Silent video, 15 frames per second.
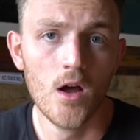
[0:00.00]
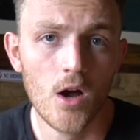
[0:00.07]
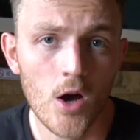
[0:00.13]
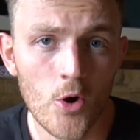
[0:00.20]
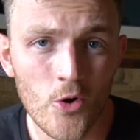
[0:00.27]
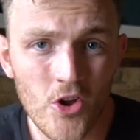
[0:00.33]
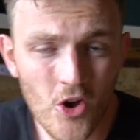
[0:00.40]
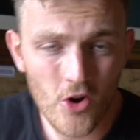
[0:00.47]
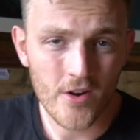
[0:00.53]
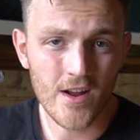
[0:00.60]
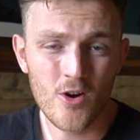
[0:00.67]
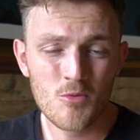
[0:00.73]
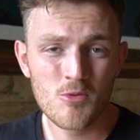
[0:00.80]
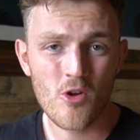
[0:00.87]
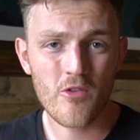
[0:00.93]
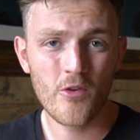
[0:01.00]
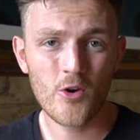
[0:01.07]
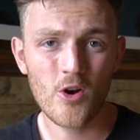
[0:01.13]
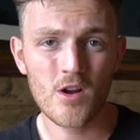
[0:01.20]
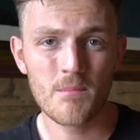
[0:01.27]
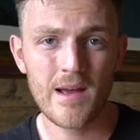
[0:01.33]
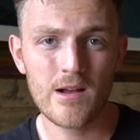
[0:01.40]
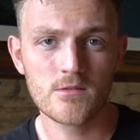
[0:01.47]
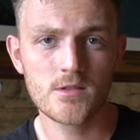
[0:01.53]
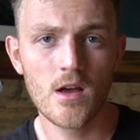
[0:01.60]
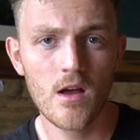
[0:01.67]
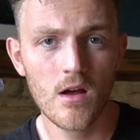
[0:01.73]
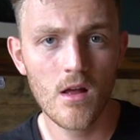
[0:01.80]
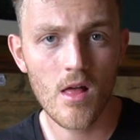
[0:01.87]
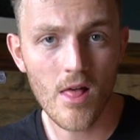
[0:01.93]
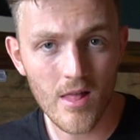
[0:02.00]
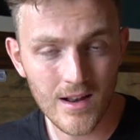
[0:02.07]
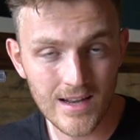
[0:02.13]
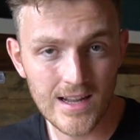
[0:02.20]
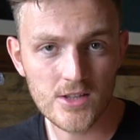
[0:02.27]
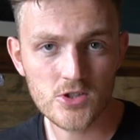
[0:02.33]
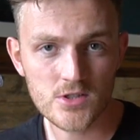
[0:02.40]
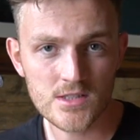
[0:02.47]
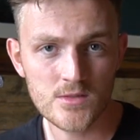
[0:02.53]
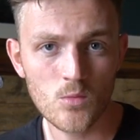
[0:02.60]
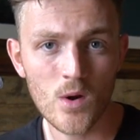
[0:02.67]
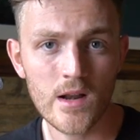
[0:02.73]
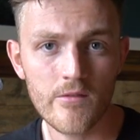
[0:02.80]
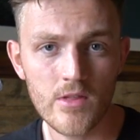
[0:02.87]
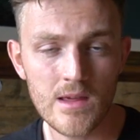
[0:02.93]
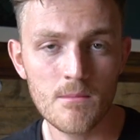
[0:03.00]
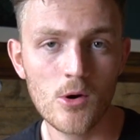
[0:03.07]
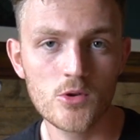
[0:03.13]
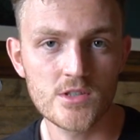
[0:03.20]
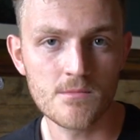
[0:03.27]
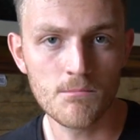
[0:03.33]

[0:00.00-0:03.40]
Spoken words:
Oh god, I almost forgot about literally one of the most